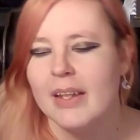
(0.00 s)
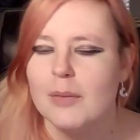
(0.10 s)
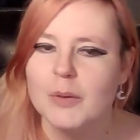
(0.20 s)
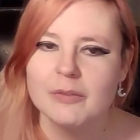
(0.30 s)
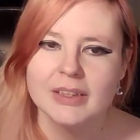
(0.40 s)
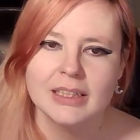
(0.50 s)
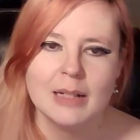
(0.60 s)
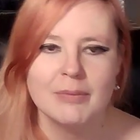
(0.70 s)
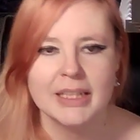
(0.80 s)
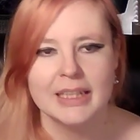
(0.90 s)
But other than
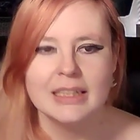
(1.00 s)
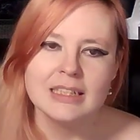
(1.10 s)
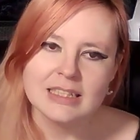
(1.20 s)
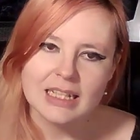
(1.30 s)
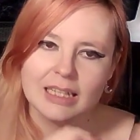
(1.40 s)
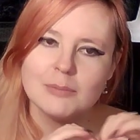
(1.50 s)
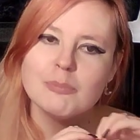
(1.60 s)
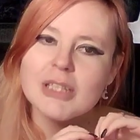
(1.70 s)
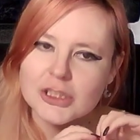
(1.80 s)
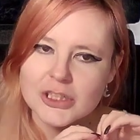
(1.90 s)
that, my kittens,
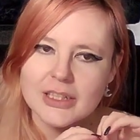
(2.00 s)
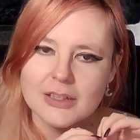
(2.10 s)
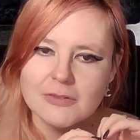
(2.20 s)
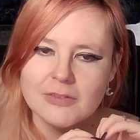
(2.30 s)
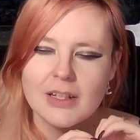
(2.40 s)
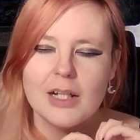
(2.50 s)
much love.